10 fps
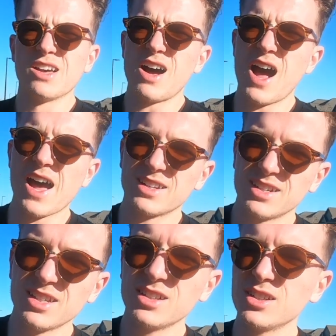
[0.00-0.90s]

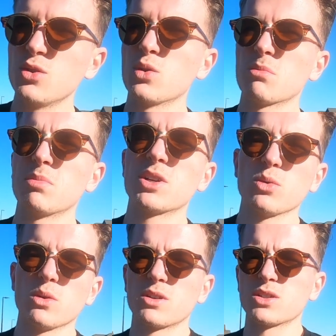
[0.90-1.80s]
Ideally, you want a bigger
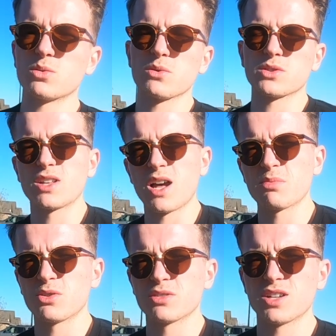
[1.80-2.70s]
one because we were stopping
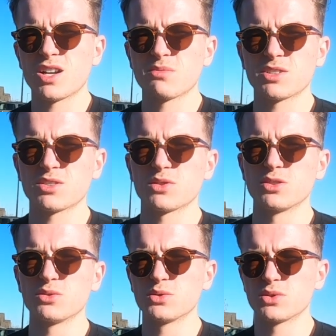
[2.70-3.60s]
all the time because it would
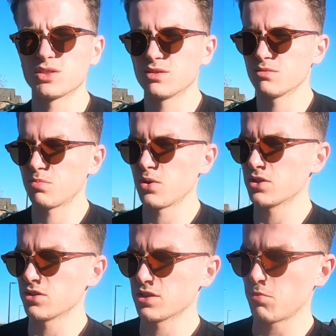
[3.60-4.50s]
lose
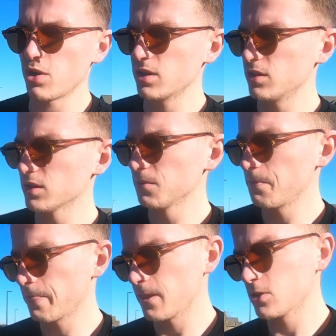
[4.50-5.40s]
pressure to spray good.
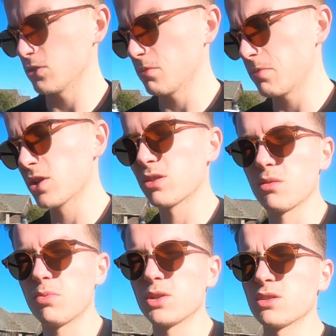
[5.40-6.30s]
So the bigger the
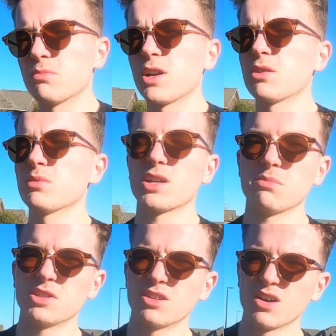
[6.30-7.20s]
compressor, the better, but it can
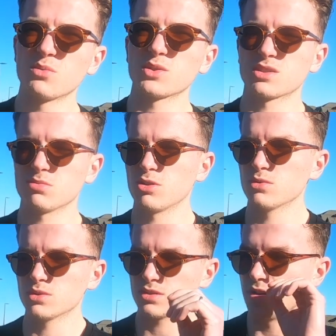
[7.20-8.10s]
be done with the small
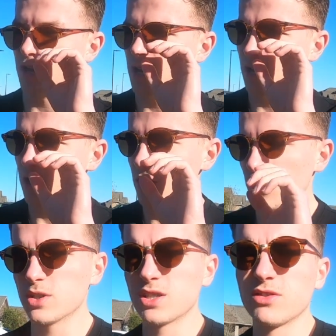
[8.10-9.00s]
one.
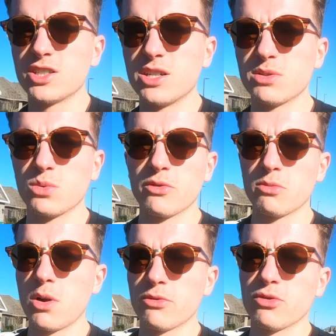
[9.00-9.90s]
We just have the cheapest one from
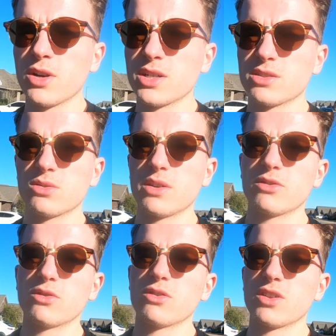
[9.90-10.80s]
Harbor Freight, so even
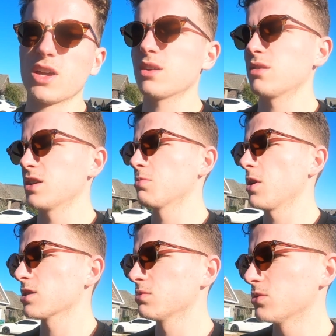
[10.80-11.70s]
if you have that, it's
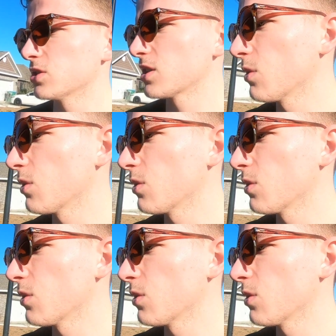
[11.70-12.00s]
possible. You just got to